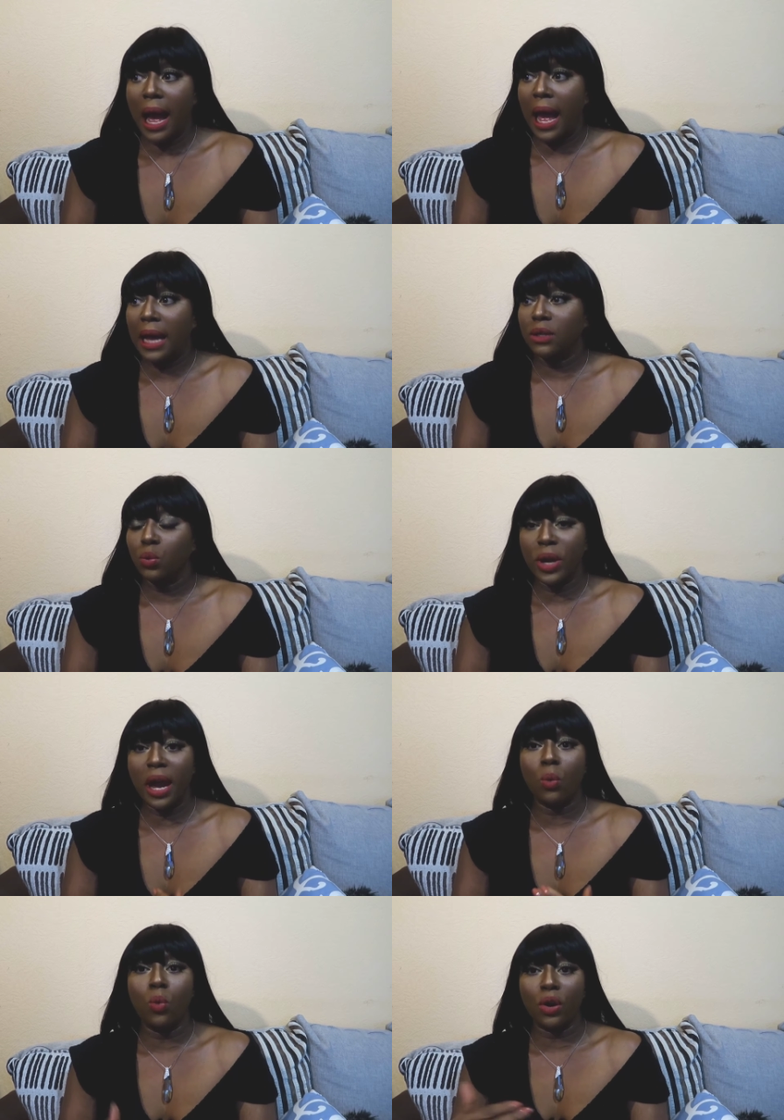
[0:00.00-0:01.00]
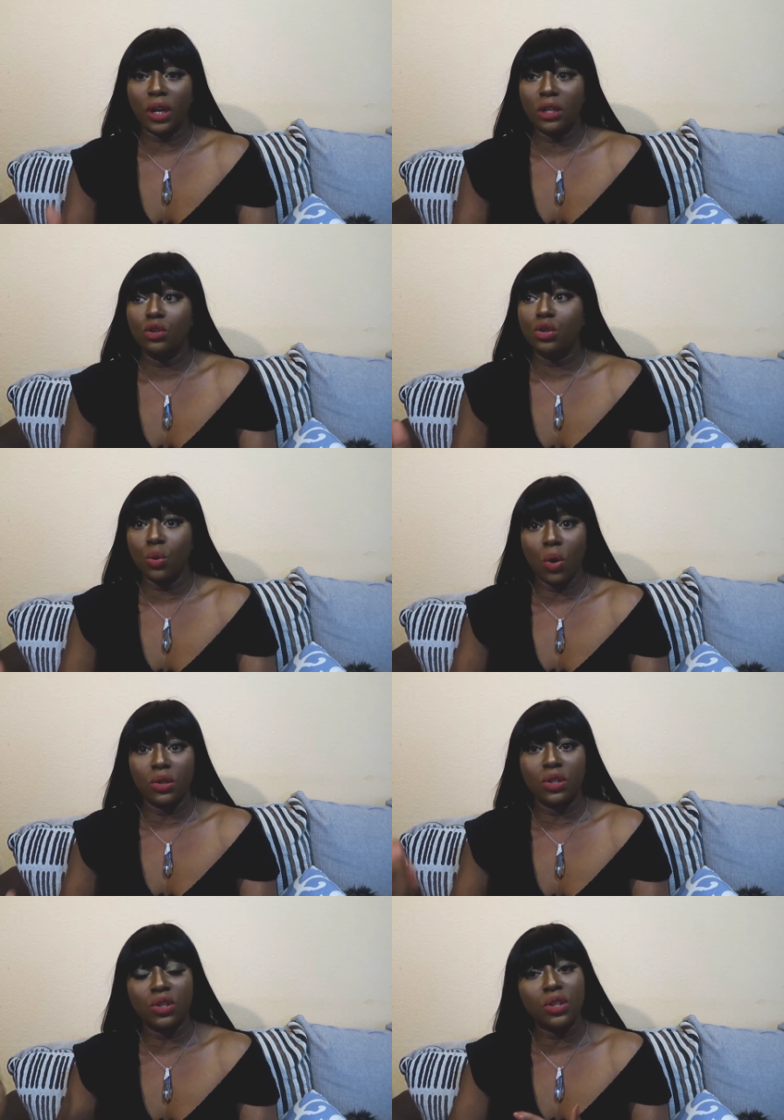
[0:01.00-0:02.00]
And we are working
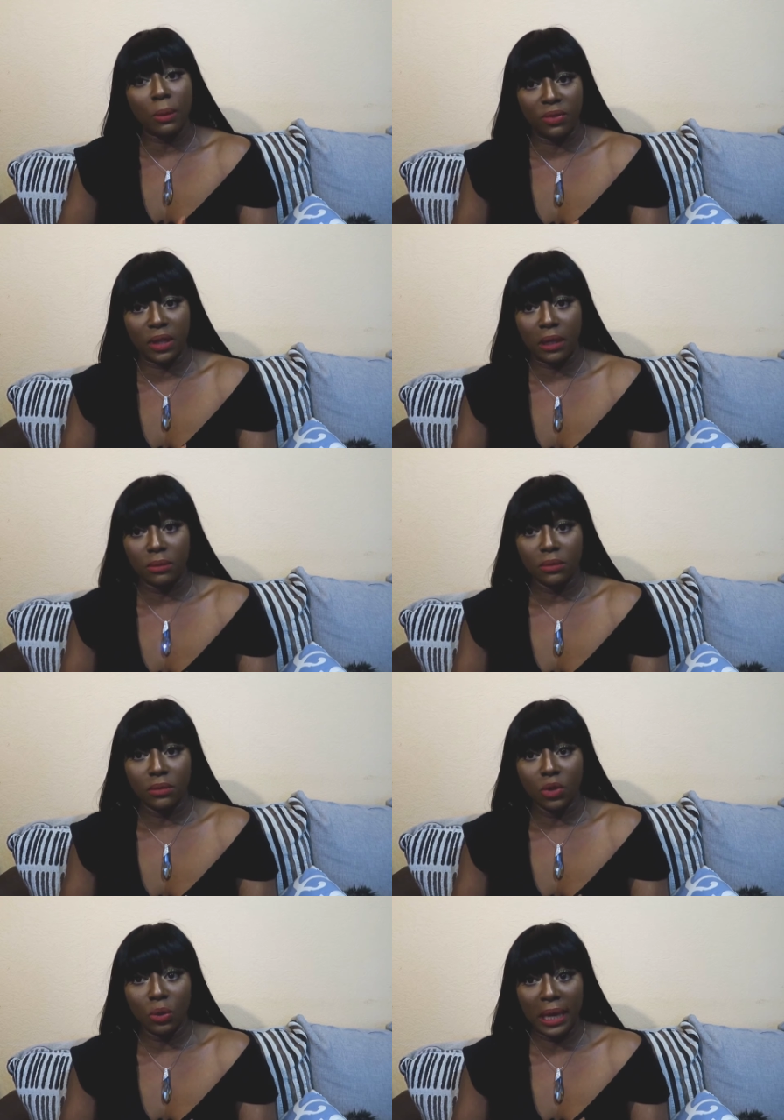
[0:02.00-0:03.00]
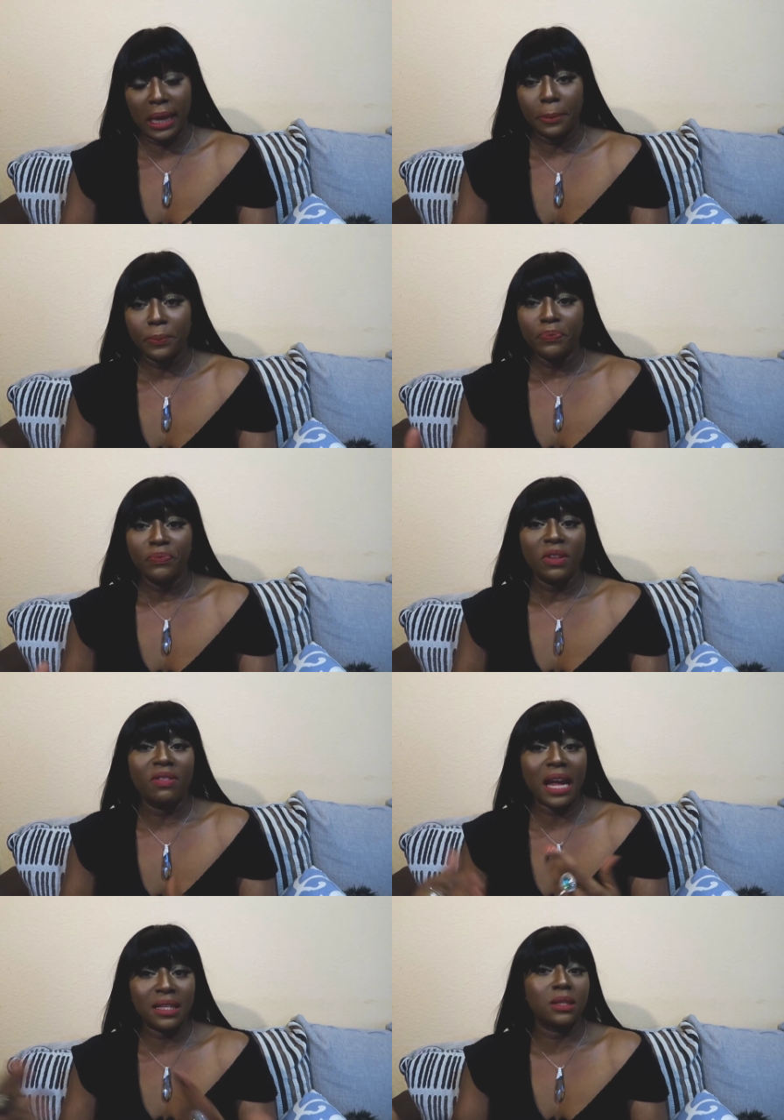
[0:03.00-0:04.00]
towards something. Okay?
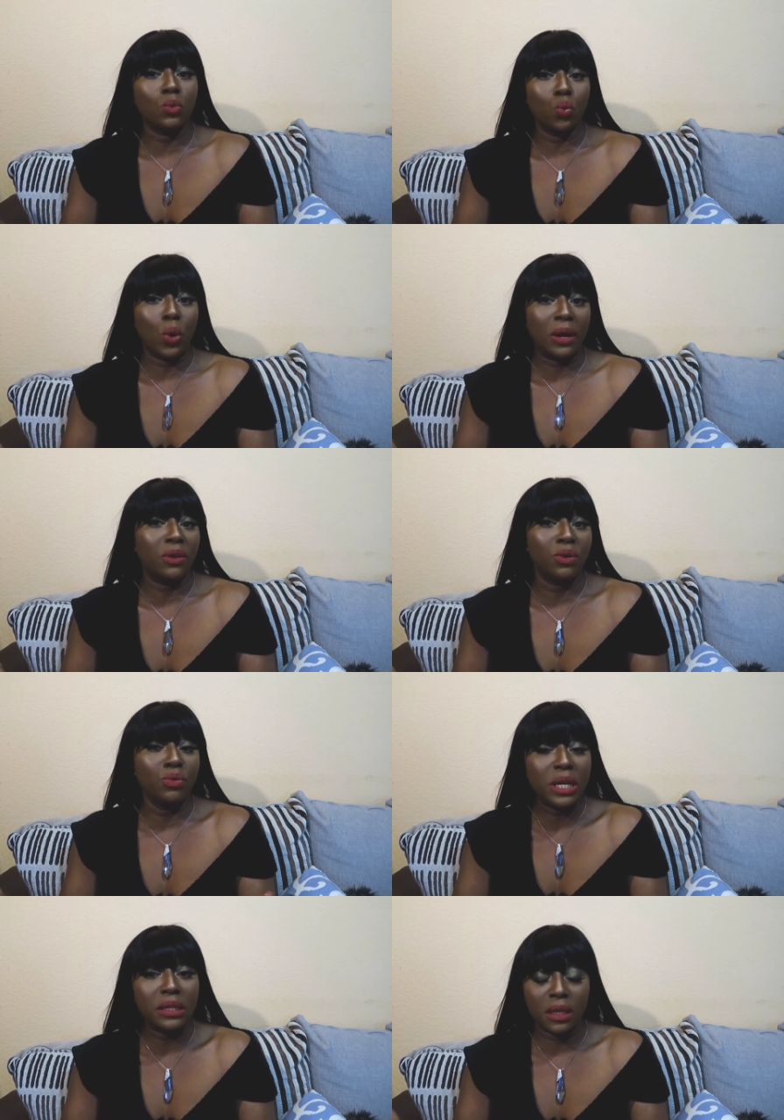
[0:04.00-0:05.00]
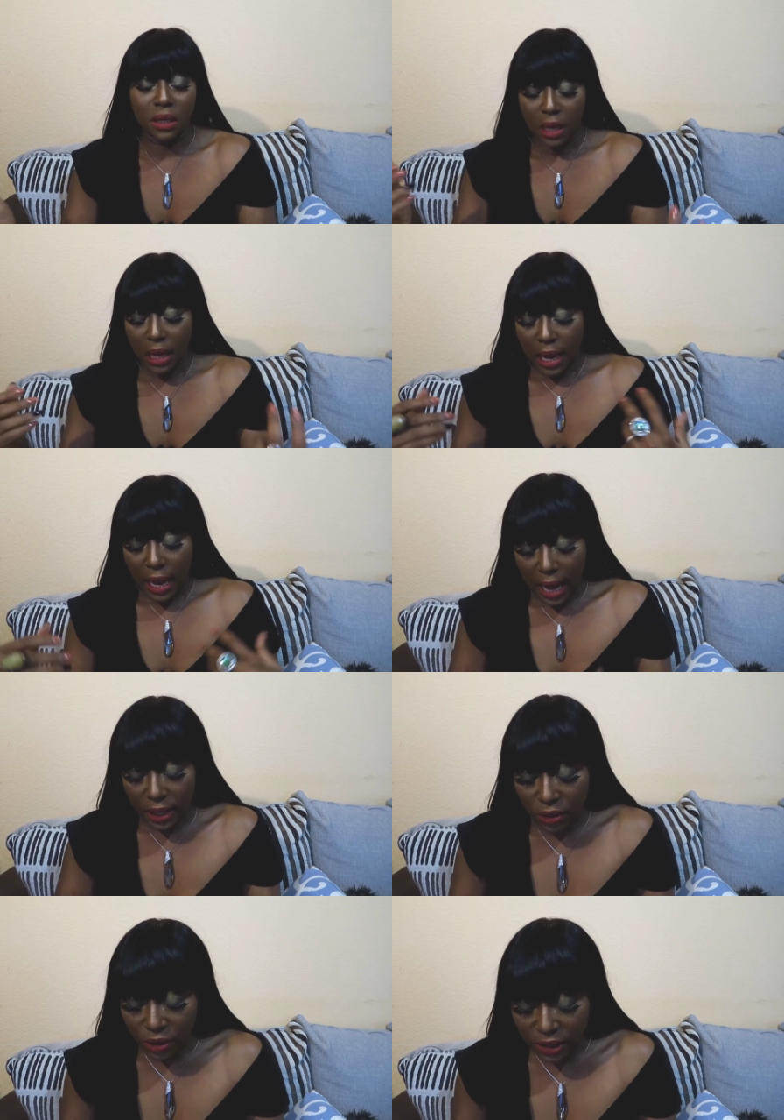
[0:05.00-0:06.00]
That's another reason.
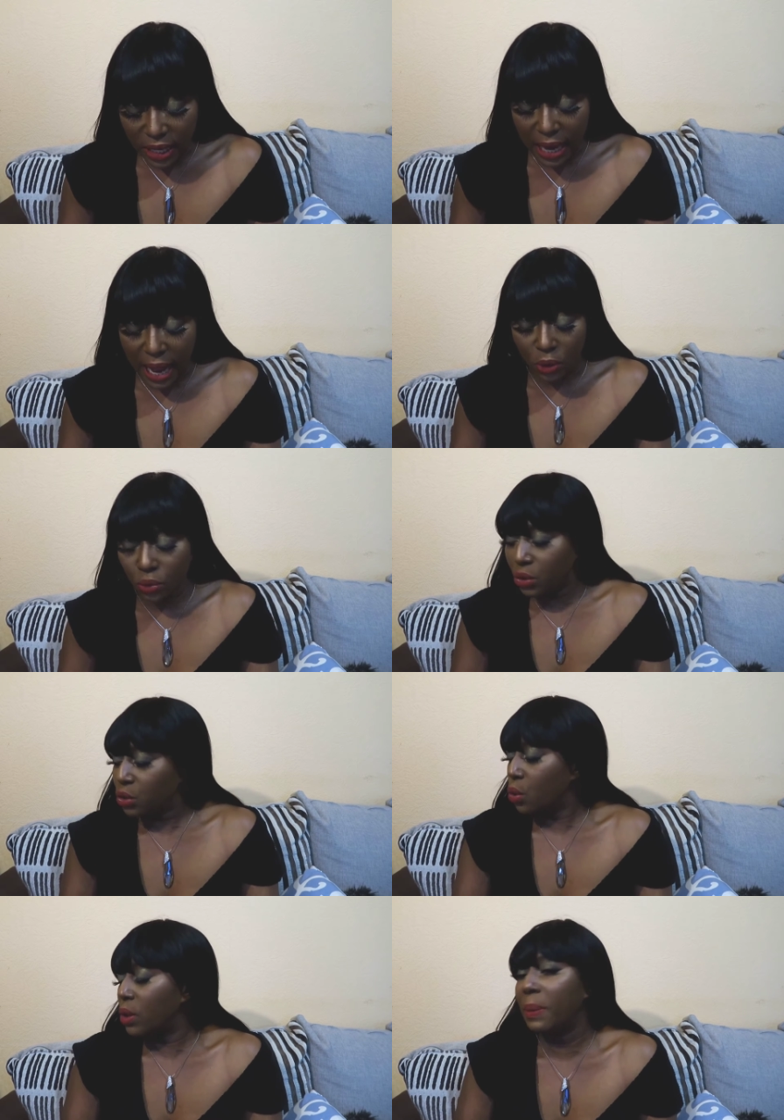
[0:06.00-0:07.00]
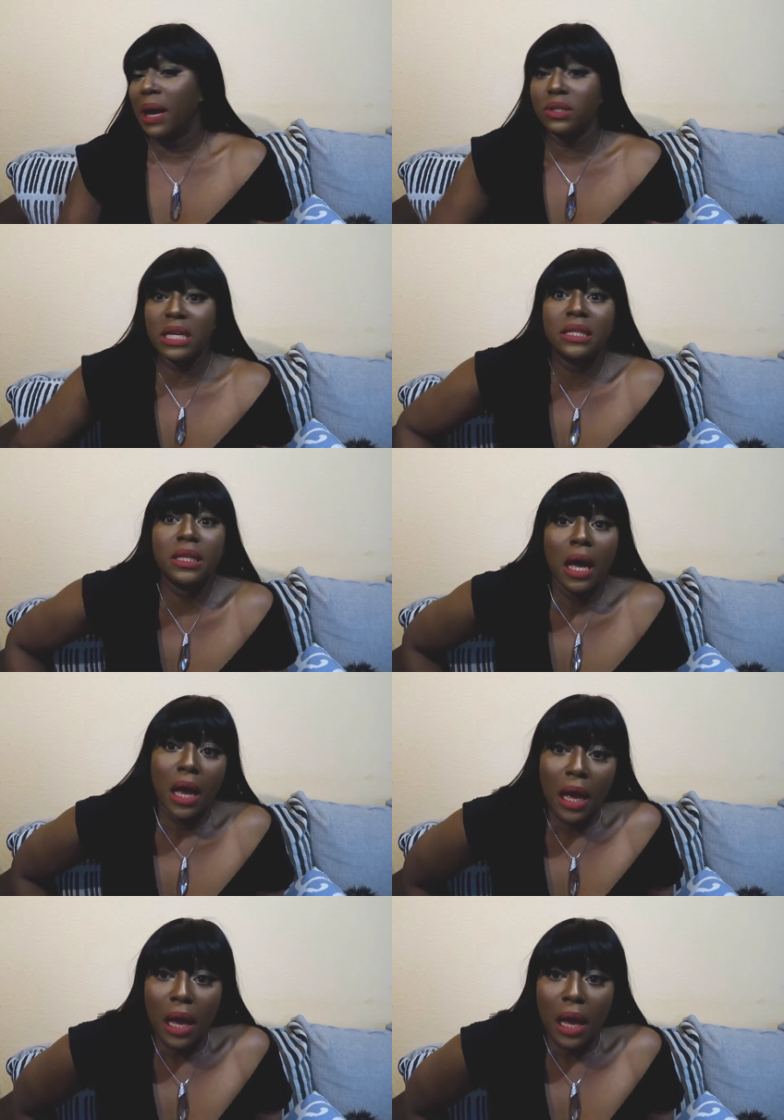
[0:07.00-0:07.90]
Another thing I would talk about is